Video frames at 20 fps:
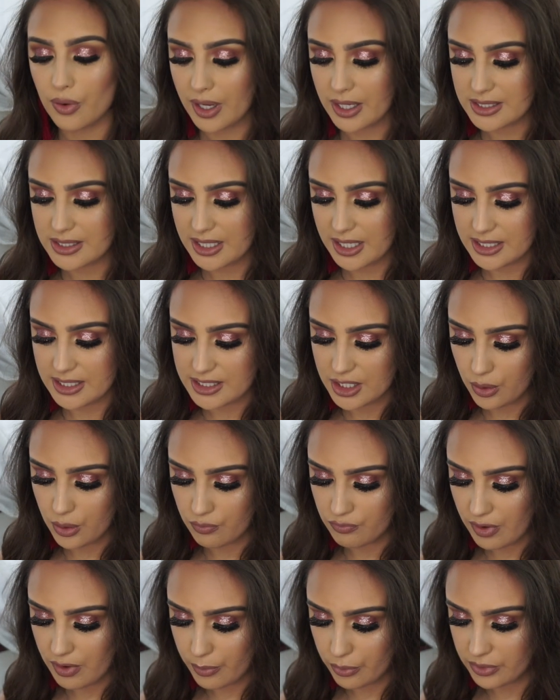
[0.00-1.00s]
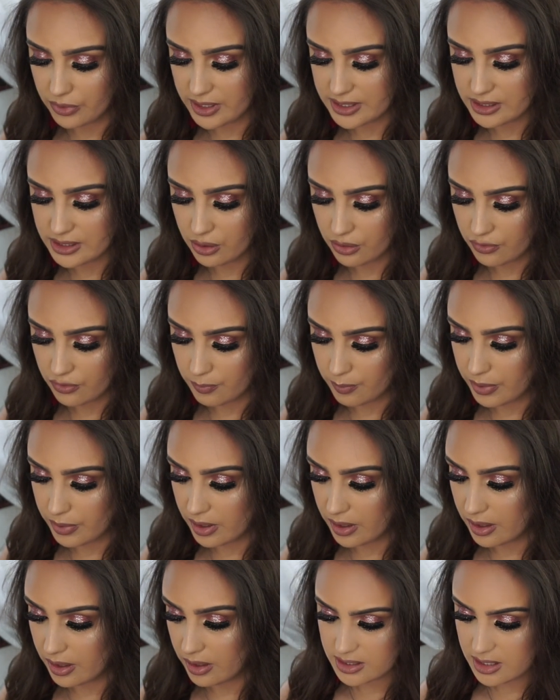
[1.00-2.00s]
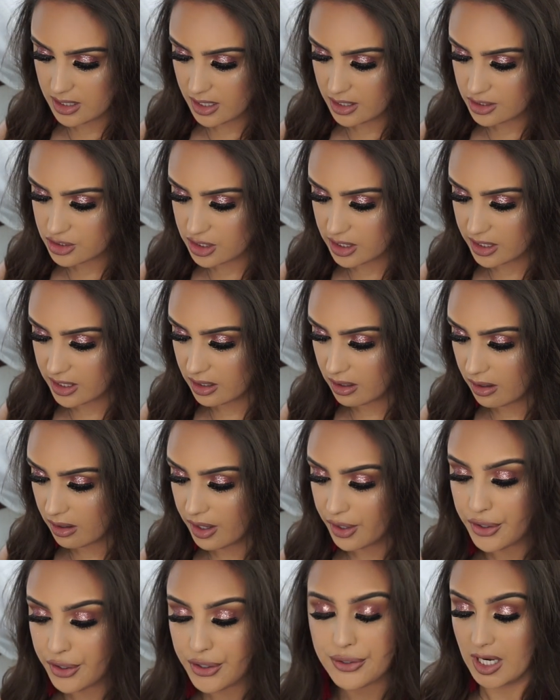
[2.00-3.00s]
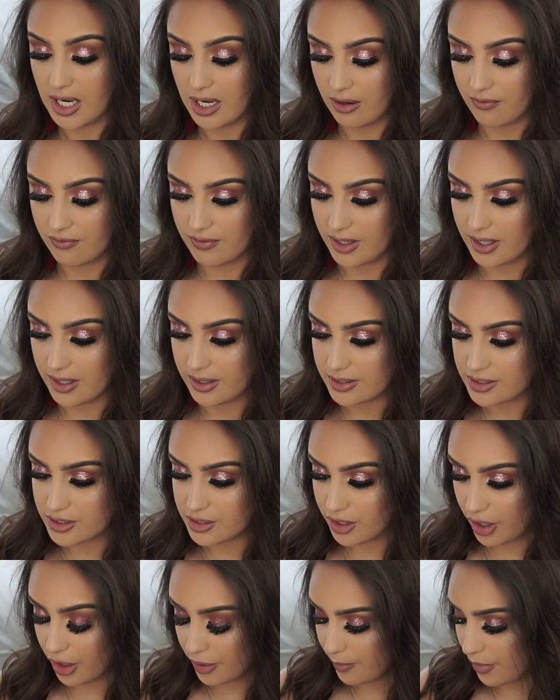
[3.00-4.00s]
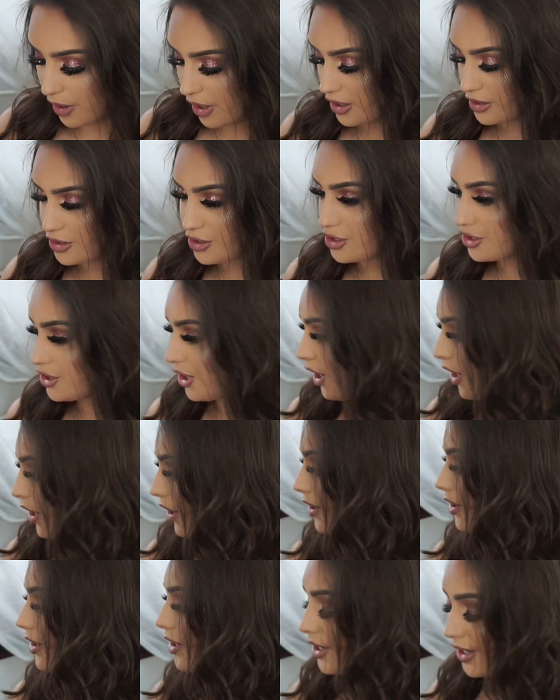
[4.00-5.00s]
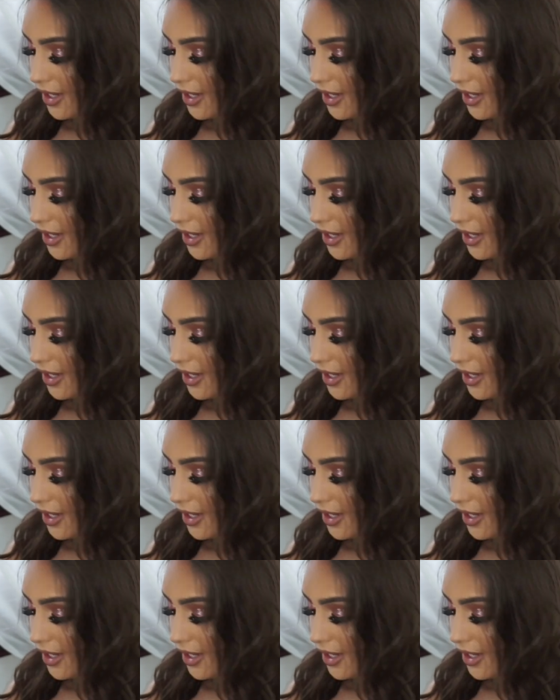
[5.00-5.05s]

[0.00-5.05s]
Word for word: am gonna tea towel and rub all this off but it's literally like I love it so much so